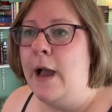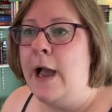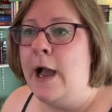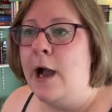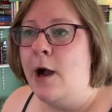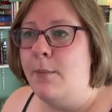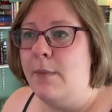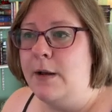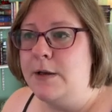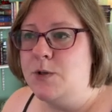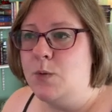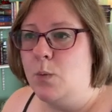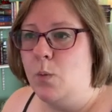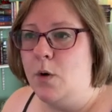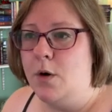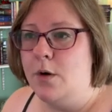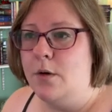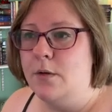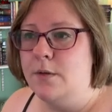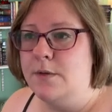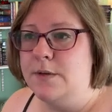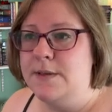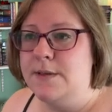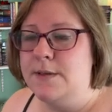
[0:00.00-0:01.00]
how much
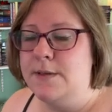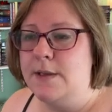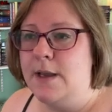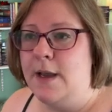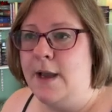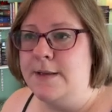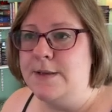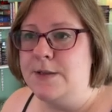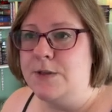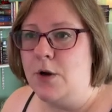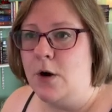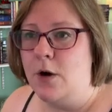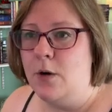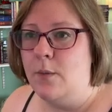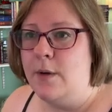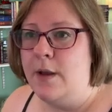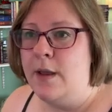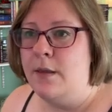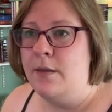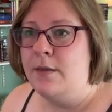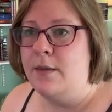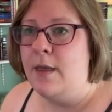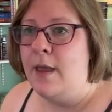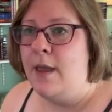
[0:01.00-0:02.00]
words I start
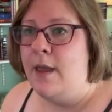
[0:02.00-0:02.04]
with.